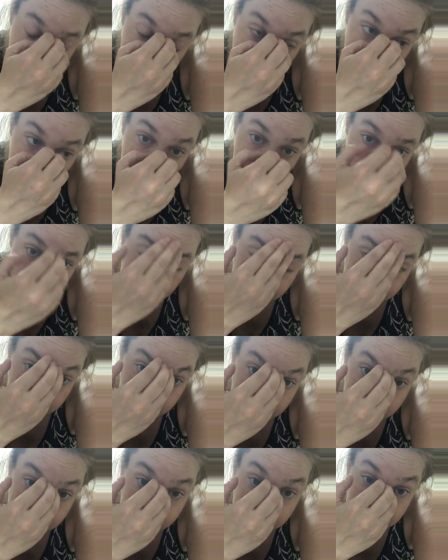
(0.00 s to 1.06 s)
So um,
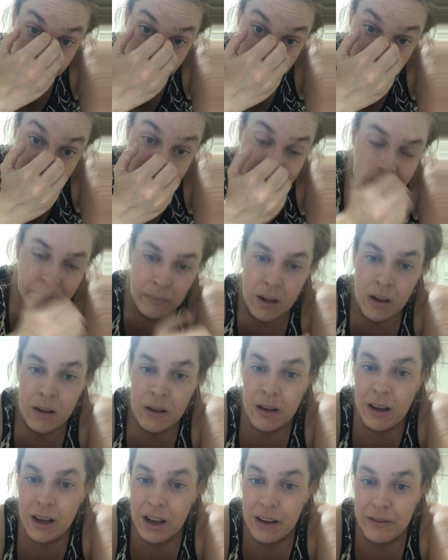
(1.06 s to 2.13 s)

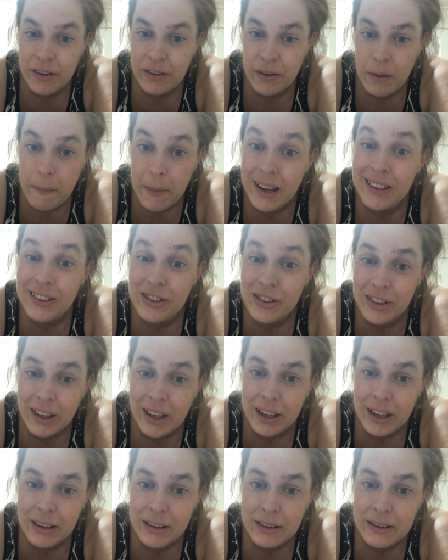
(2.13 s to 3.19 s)
even if I manage to
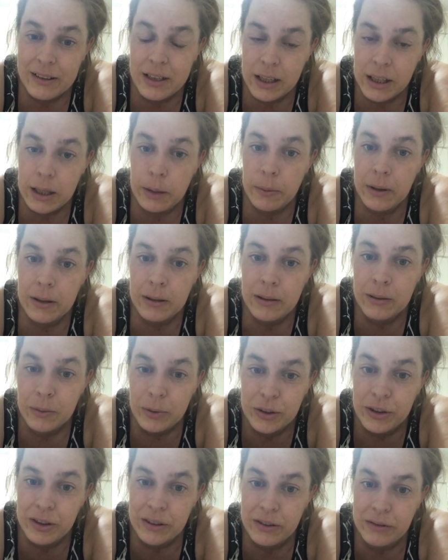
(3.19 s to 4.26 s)
get any sleep,
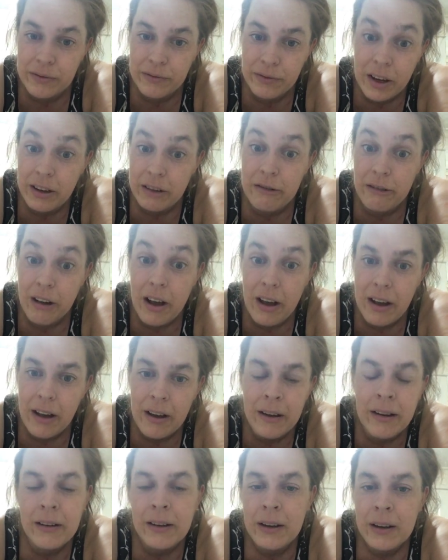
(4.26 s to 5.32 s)
which is very
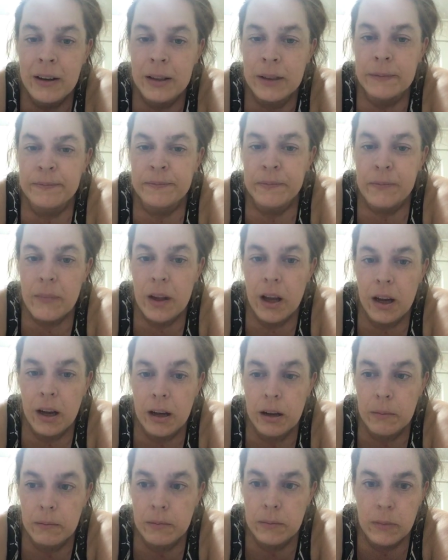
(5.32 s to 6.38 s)
rare,
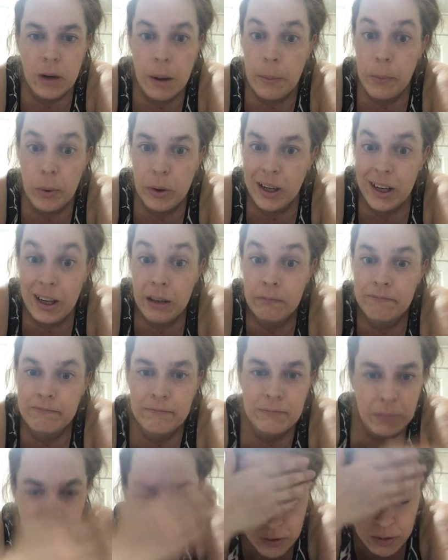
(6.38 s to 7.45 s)
um, I'm boiling.
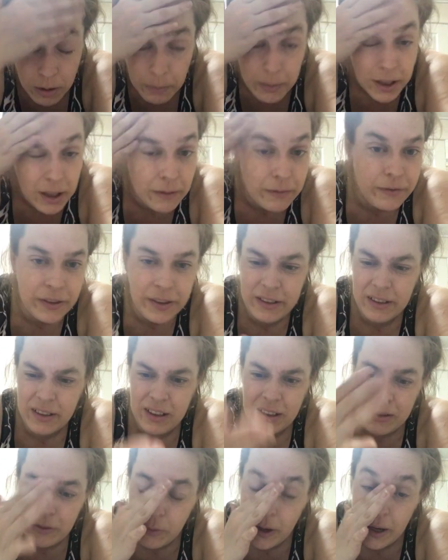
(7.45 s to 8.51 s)
I'm, i mean, I'm
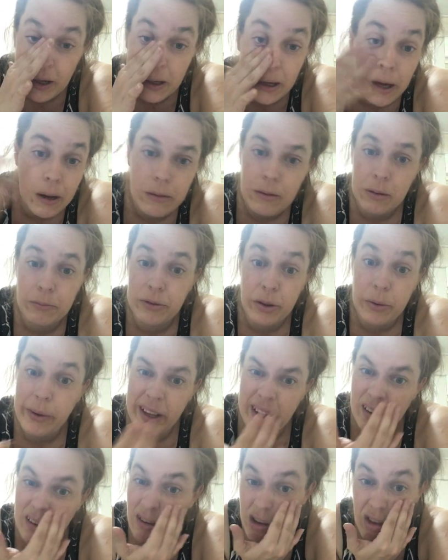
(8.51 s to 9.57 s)
physically sweating now and I'm
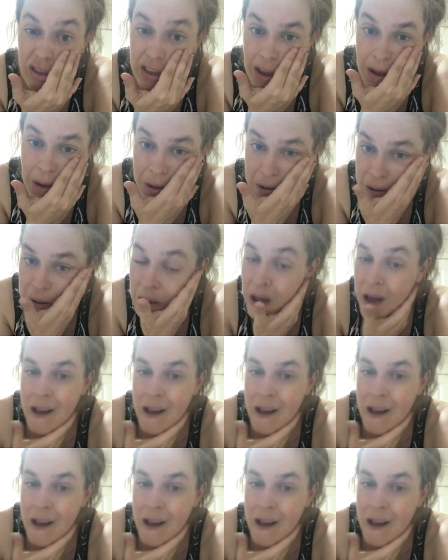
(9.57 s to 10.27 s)
doing nothing.